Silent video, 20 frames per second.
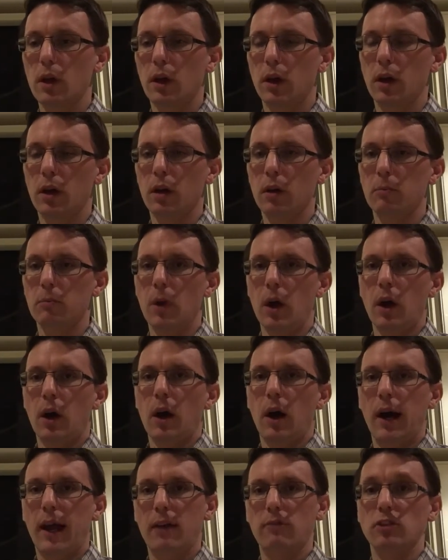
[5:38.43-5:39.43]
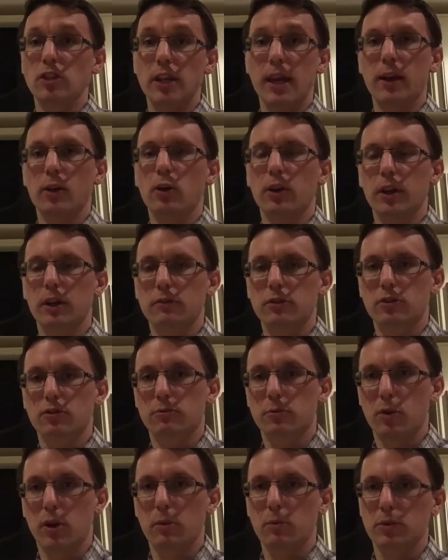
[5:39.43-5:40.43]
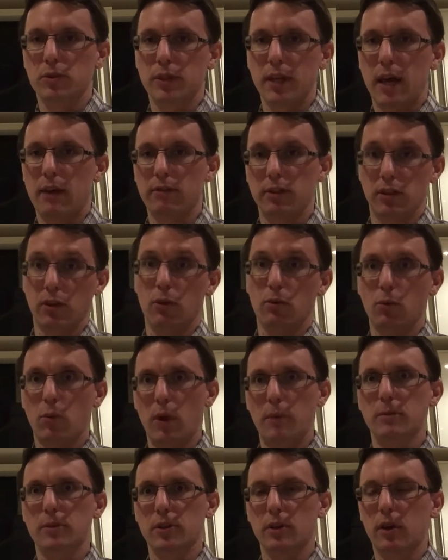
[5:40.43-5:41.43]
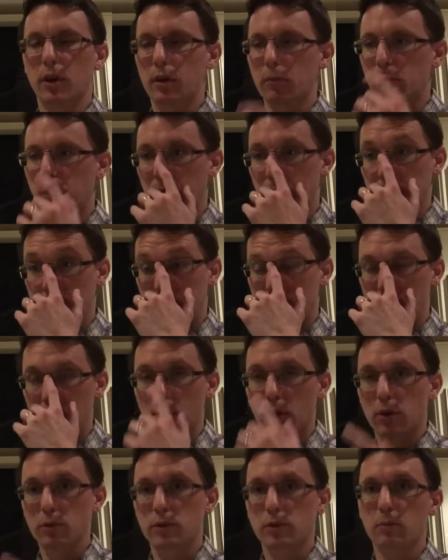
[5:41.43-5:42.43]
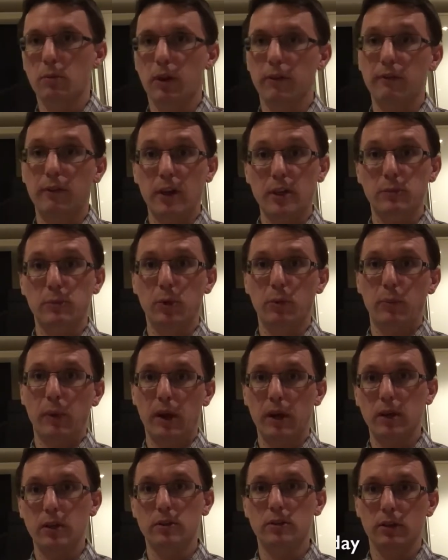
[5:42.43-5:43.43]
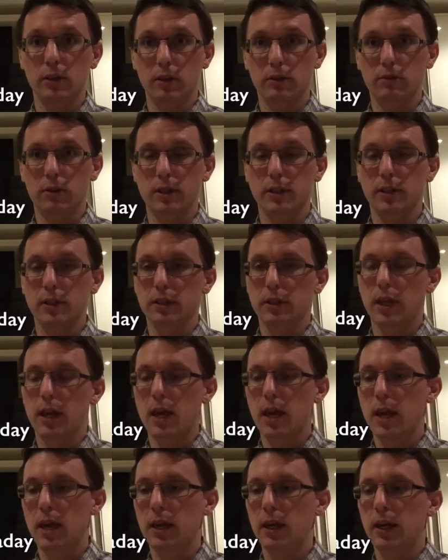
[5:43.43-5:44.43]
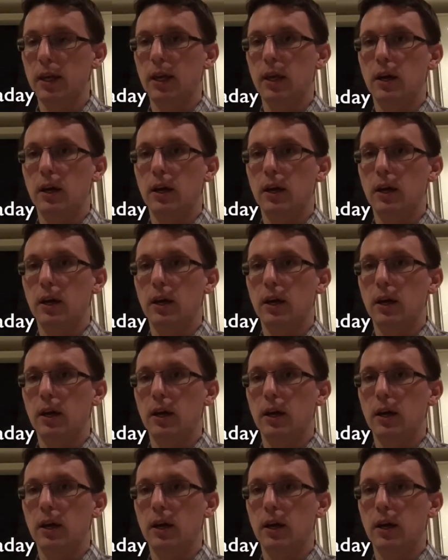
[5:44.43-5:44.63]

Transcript: I haven't yet got enough subscribers to have its own website, but if you go to my Facebook page, the address is there,